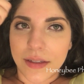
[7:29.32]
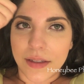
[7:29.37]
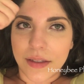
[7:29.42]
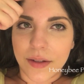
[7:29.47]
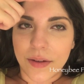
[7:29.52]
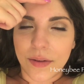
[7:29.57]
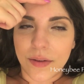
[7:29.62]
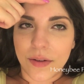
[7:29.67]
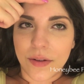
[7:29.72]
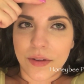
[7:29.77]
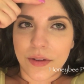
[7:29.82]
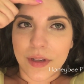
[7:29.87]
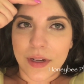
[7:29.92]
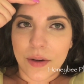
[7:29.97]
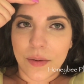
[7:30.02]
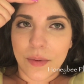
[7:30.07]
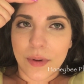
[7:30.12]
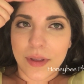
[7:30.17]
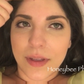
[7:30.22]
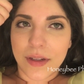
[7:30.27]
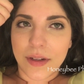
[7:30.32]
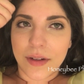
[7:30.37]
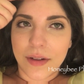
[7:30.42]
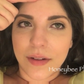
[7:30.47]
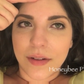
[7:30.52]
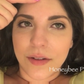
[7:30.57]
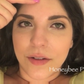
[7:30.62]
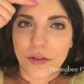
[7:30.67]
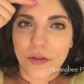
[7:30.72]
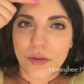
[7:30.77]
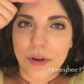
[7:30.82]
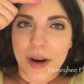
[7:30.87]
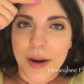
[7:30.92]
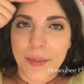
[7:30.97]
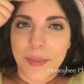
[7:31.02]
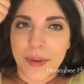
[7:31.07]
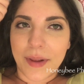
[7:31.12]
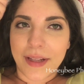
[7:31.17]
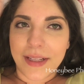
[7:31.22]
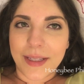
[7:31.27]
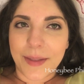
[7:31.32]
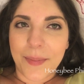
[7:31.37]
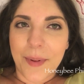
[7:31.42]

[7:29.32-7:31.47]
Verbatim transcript: So there's like one little dry blood